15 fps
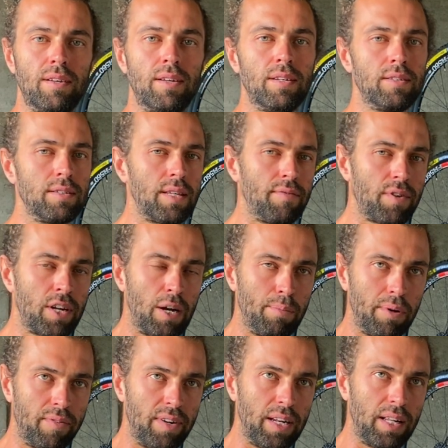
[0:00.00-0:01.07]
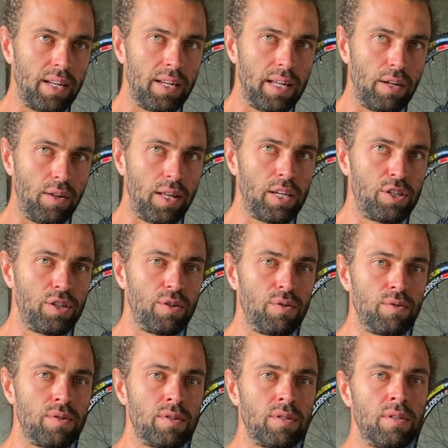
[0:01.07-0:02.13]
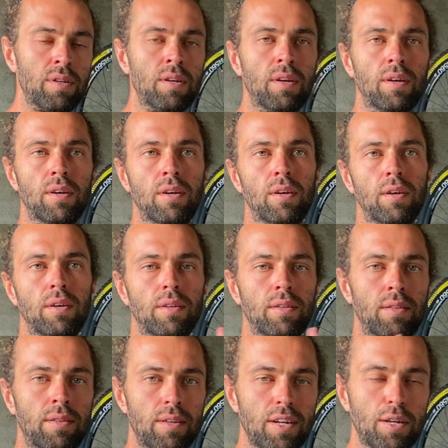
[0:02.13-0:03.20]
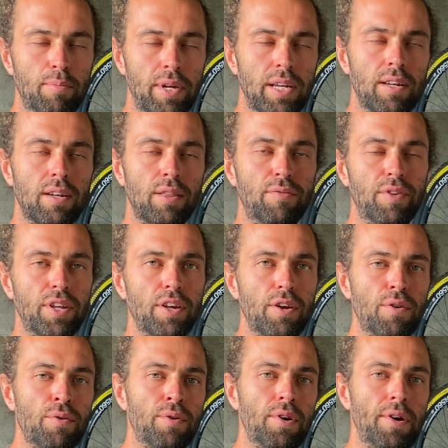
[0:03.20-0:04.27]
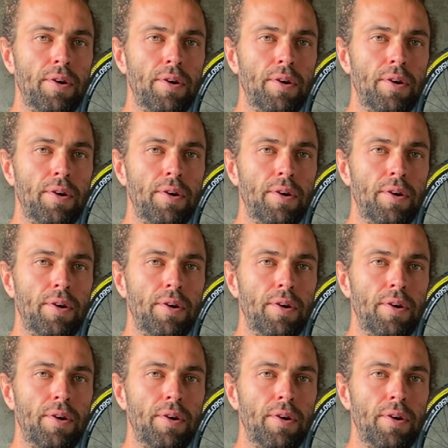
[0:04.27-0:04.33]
It does have a couple of little issues. They're going to be in another video.